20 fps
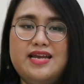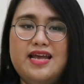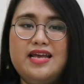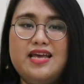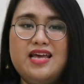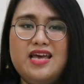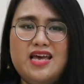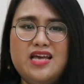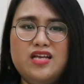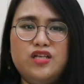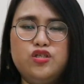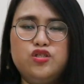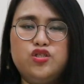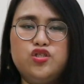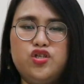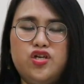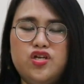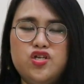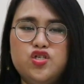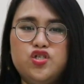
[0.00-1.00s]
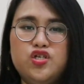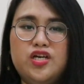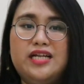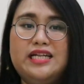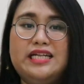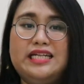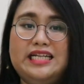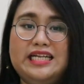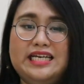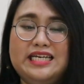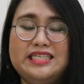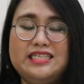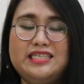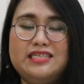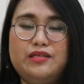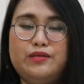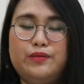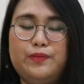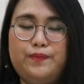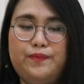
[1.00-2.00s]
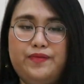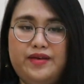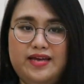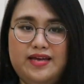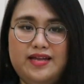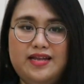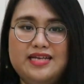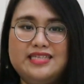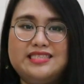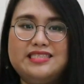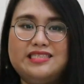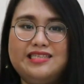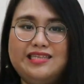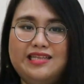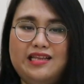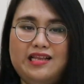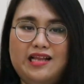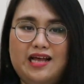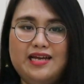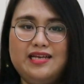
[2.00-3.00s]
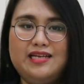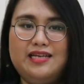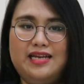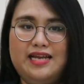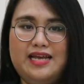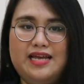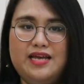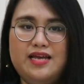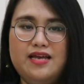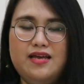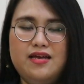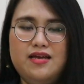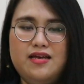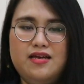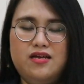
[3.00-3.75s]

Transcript: they can change a little bit, slightly